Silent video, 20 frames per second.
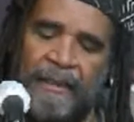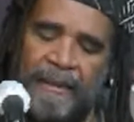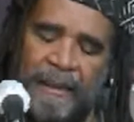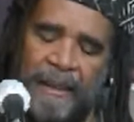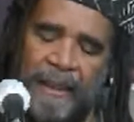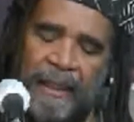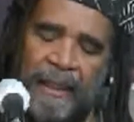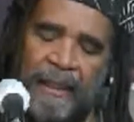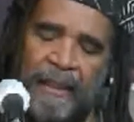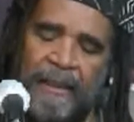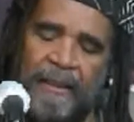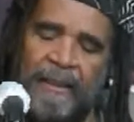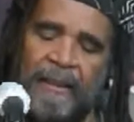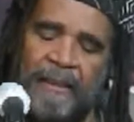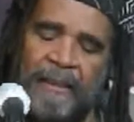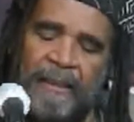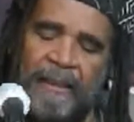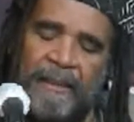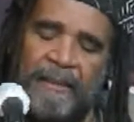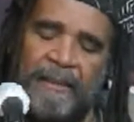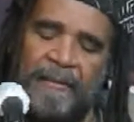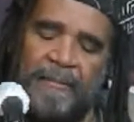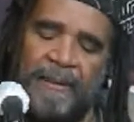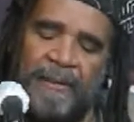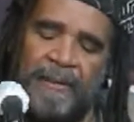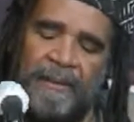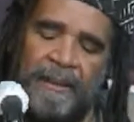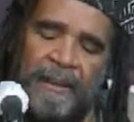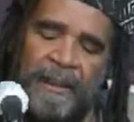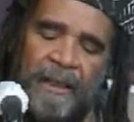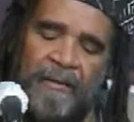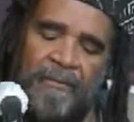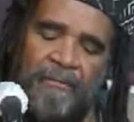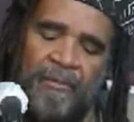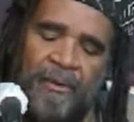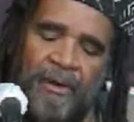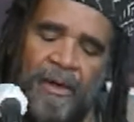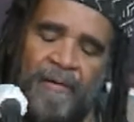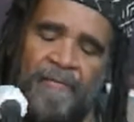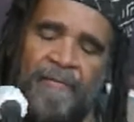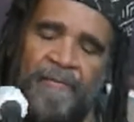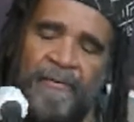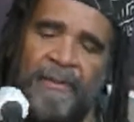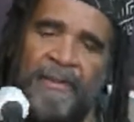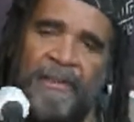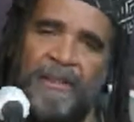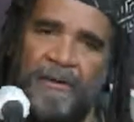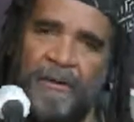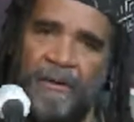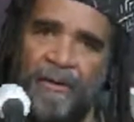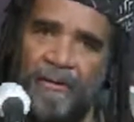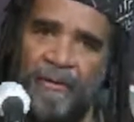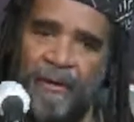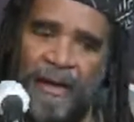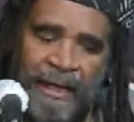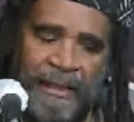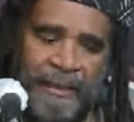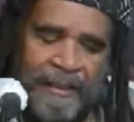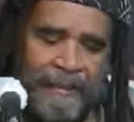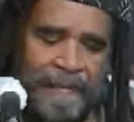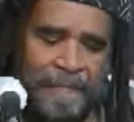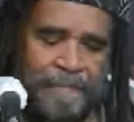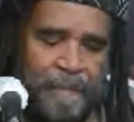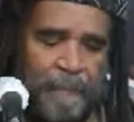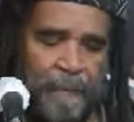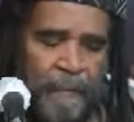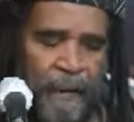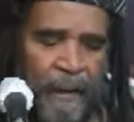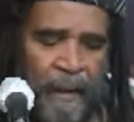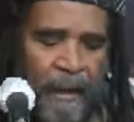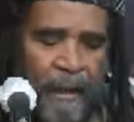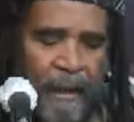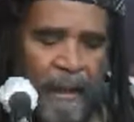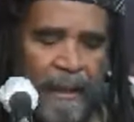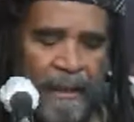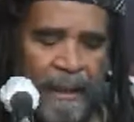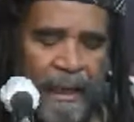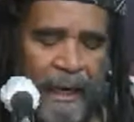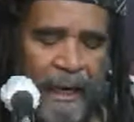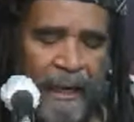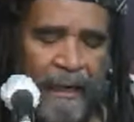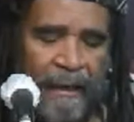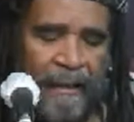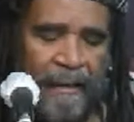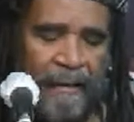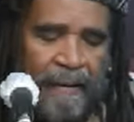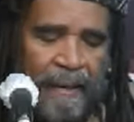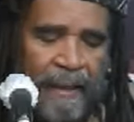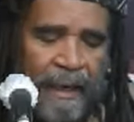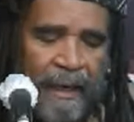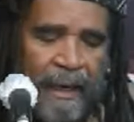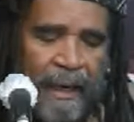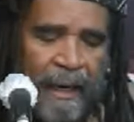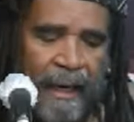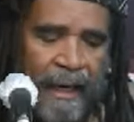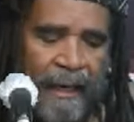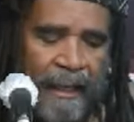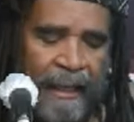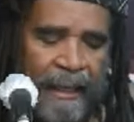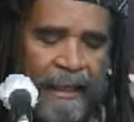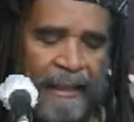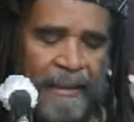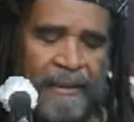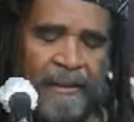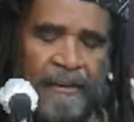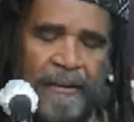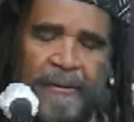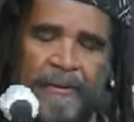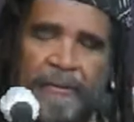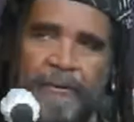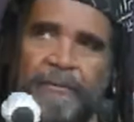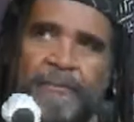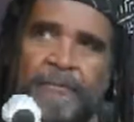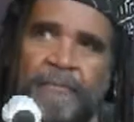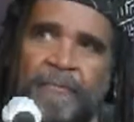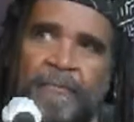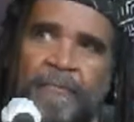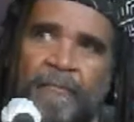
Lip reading: Then let the machine run for deodorizing. Now, I like to